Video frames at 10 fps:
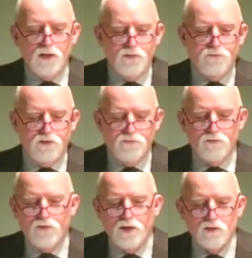If
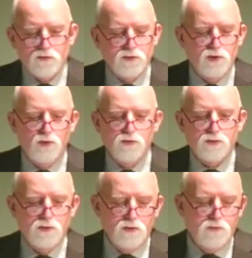the vehicle is
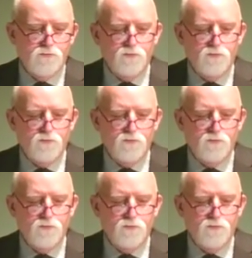used to